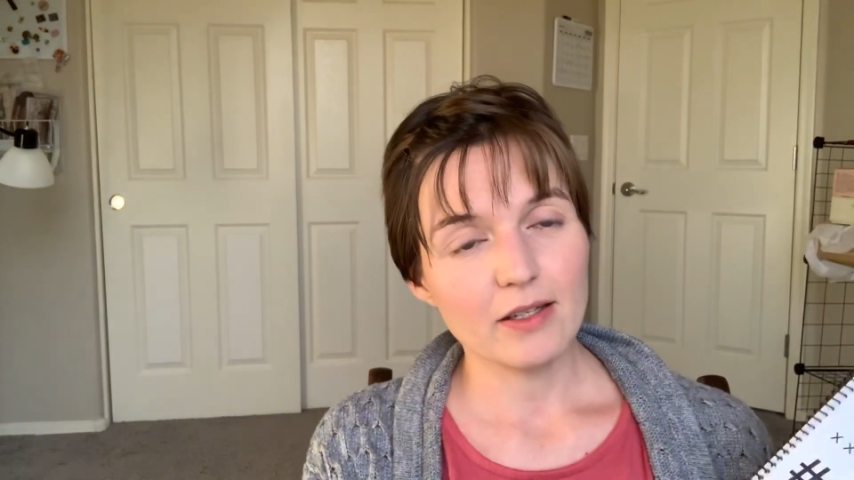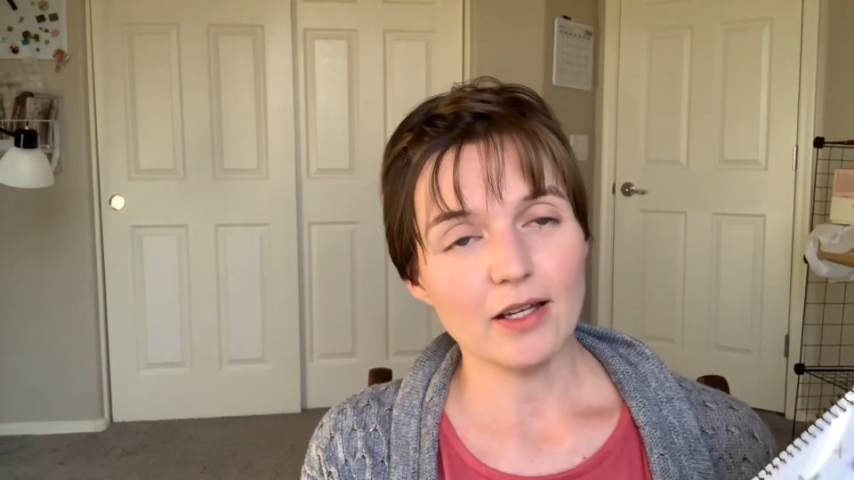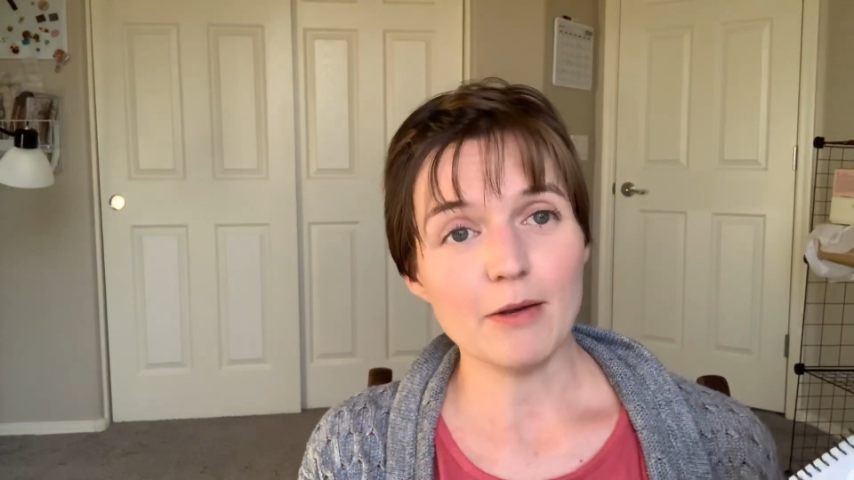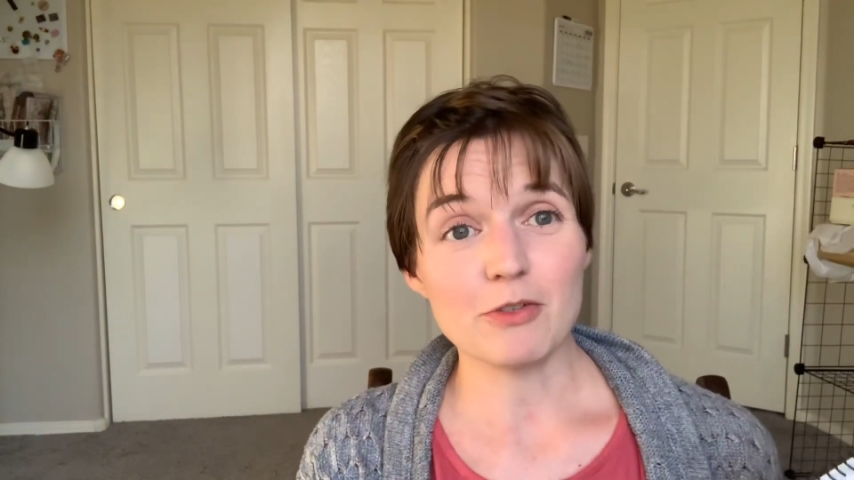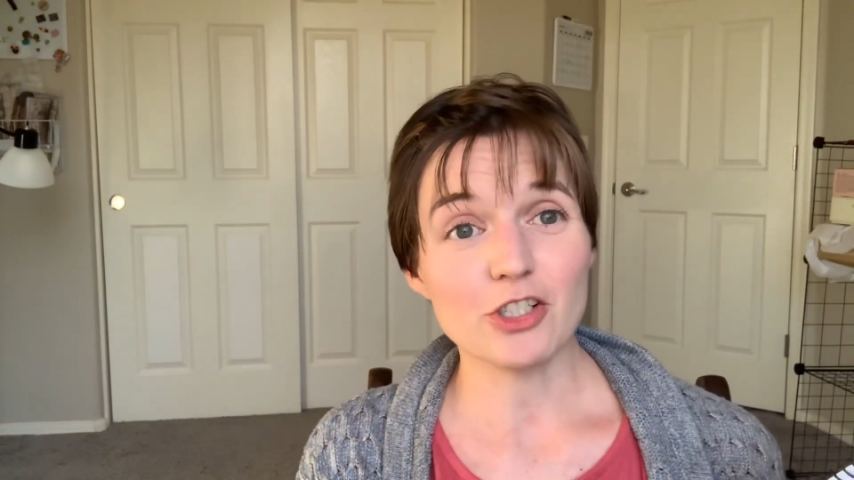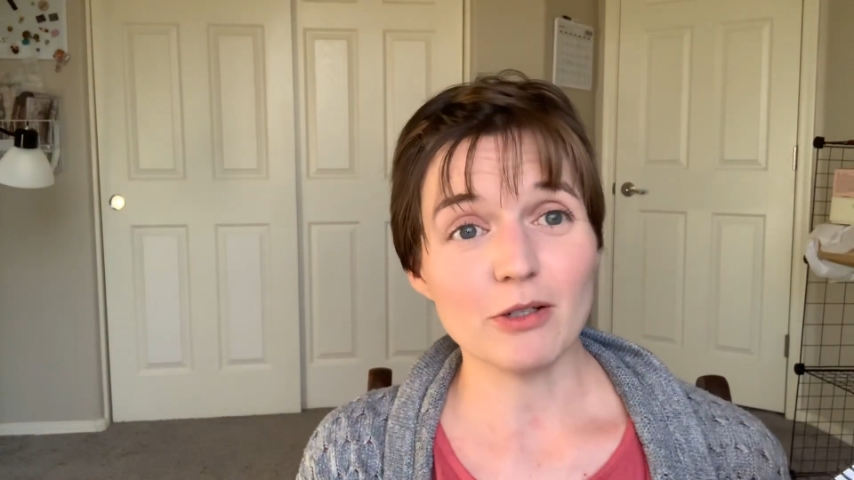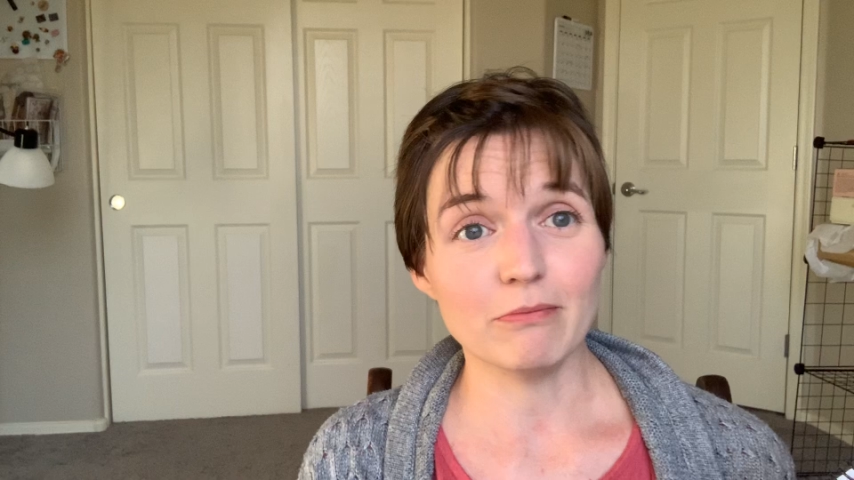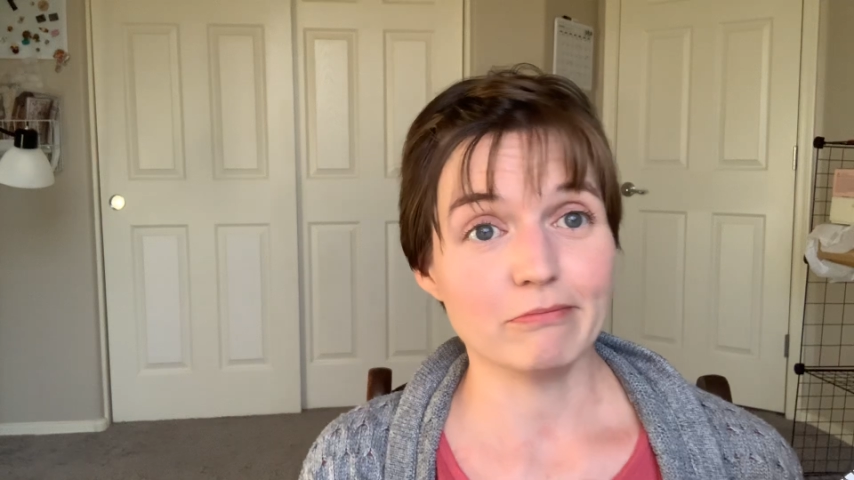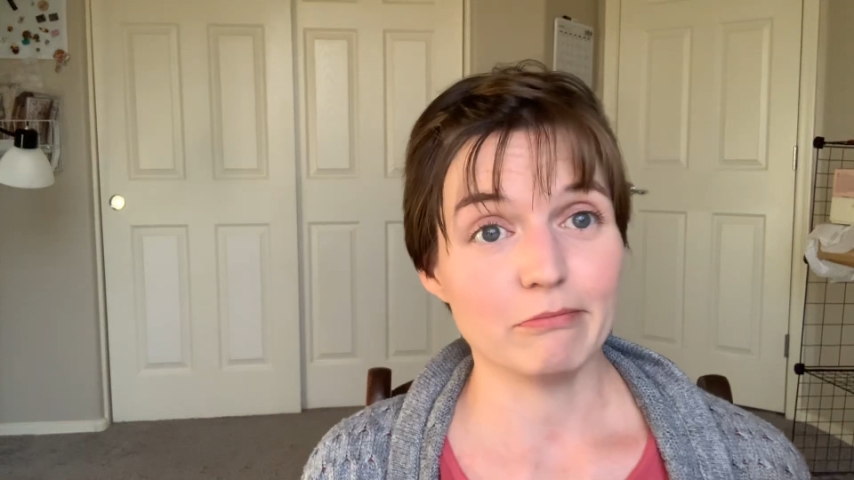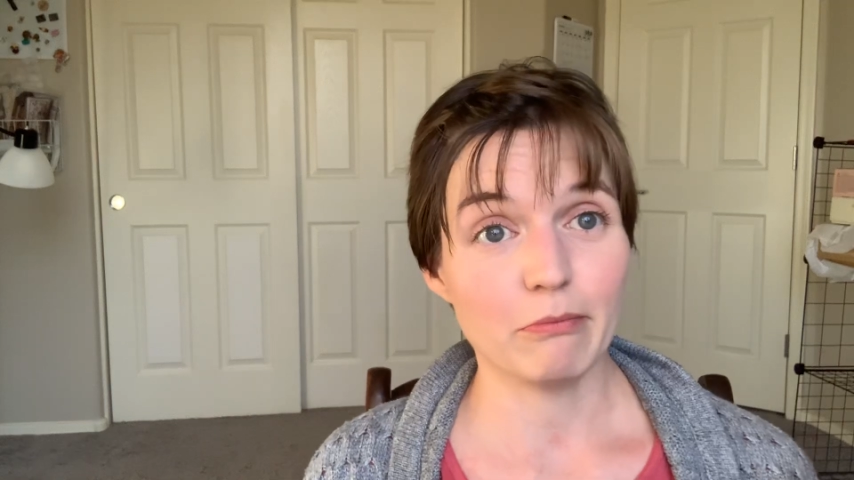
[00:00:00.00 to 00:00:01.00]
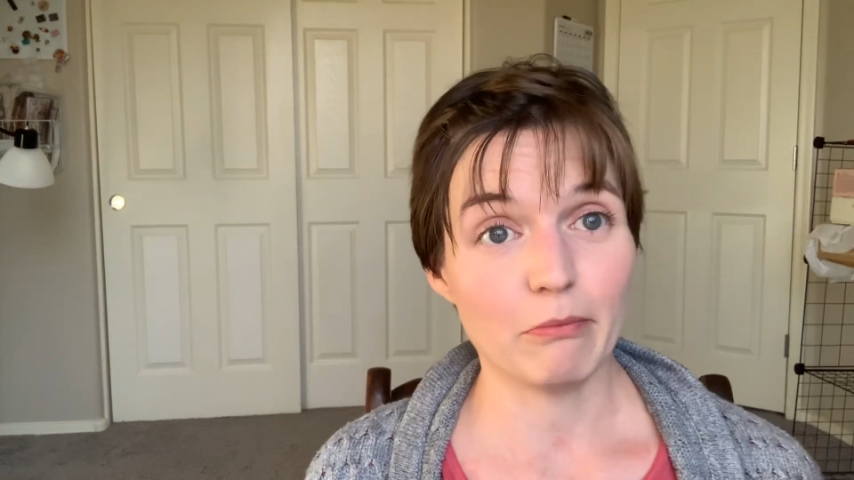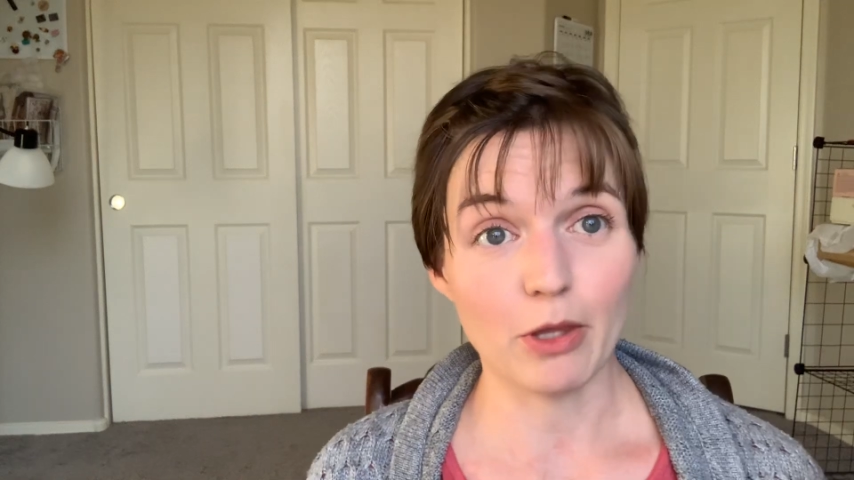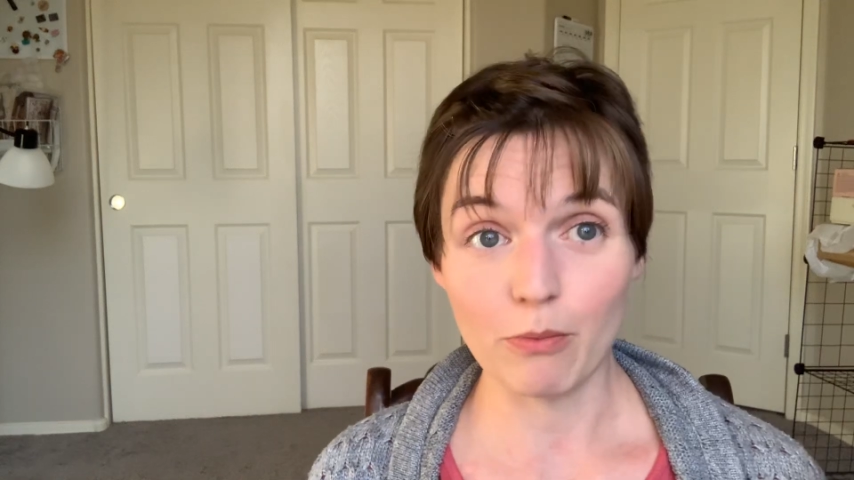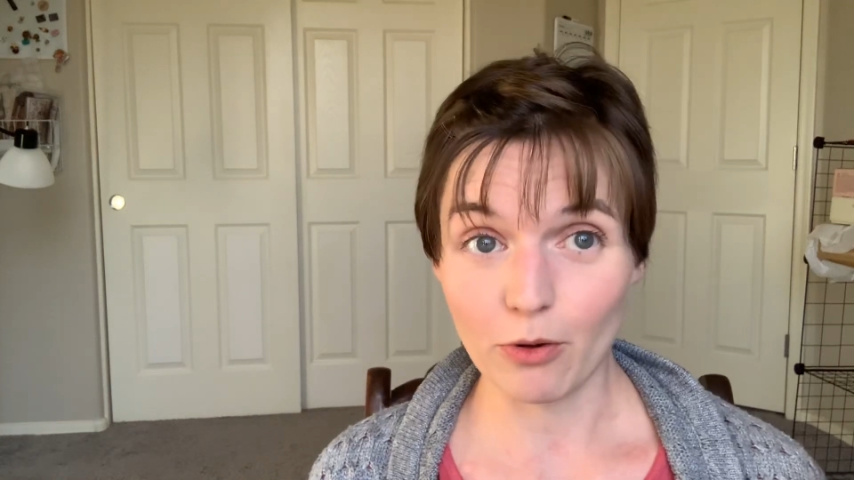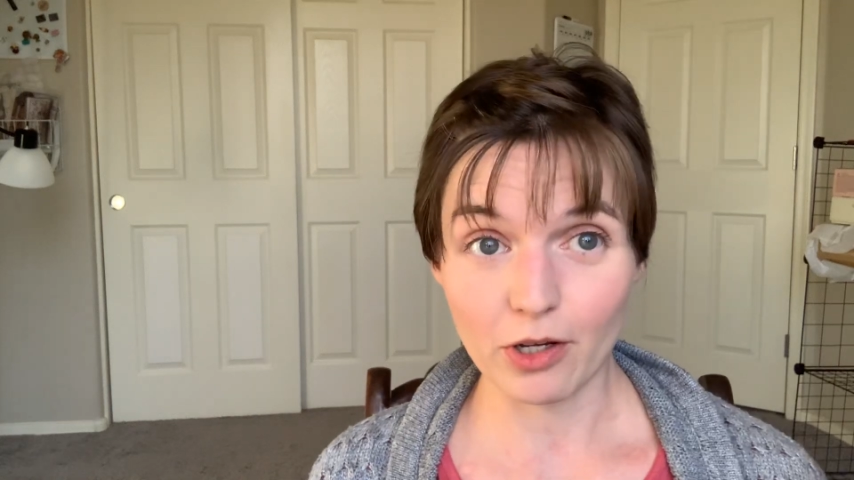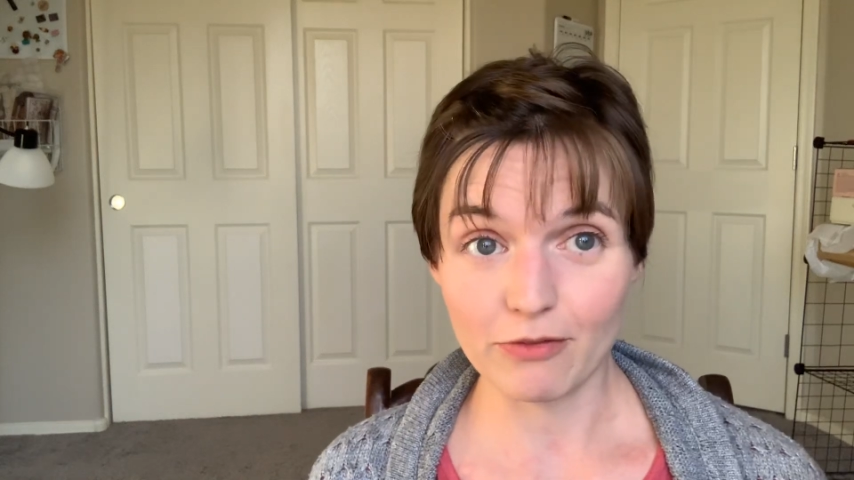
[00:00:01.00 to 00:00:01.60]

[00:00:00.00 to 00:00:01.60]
I'm sure the bulk of